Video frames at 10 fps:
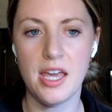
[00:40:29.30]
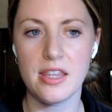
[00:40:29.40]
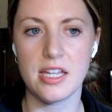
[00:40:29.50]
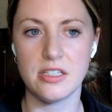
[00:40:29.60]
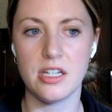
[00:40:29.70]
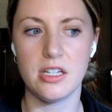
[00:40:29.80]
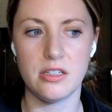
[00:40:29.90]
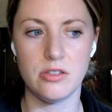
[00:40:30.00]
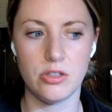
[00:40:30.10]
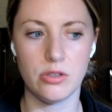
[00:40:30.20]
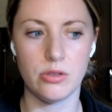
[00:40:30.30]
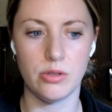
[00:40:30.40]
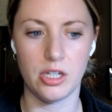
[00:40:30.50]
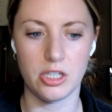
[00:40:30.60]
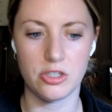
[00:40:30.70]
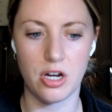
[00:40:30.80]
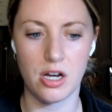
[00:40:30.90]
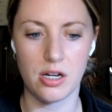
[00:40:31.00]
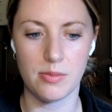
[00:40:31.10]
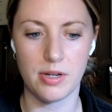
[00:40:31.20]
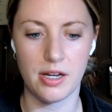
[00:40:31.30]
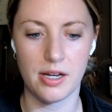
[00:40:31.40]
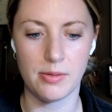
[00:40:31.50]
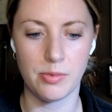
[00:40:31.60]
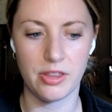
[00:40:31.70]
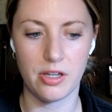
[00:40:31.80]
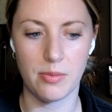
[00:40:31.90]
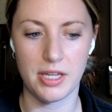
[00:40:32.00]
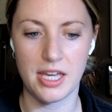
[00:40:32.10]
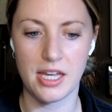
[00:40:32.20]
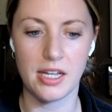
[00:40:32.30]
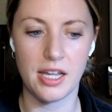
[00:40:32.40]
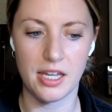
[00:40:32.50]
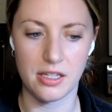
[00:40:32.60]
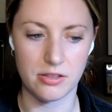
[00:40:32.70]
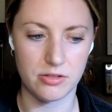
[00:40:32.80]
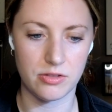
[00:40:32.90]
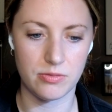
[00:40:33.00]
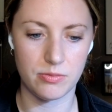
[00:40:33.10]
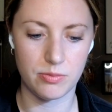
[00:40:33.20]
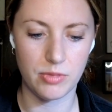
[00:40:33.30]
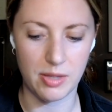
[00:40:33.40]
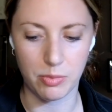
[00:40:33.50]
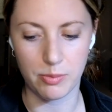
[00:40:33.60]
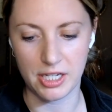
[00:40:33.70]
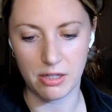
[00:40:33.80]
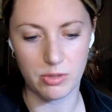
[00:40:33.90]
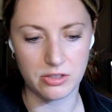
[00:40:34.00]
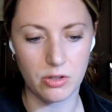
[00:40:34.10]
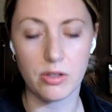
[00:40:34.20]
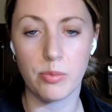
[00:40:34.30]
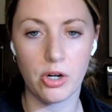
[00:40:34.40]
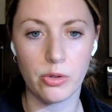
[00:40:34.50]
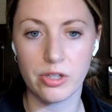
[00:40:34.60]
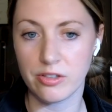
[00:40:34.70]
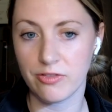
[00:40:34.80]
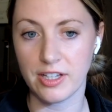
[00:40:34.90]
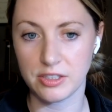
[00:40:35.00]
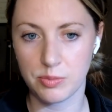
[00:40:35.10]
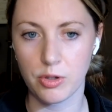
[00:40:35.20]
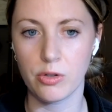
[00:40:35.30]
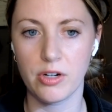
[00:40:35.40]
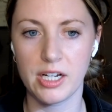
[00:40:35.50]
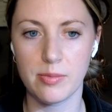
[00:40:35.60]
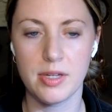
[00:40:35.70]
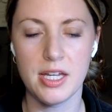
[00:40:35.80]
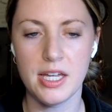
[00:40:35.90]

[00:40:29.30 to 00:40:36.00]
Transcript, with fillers: they did do a good job um, with coming in and implementing what's called the borrower defense program.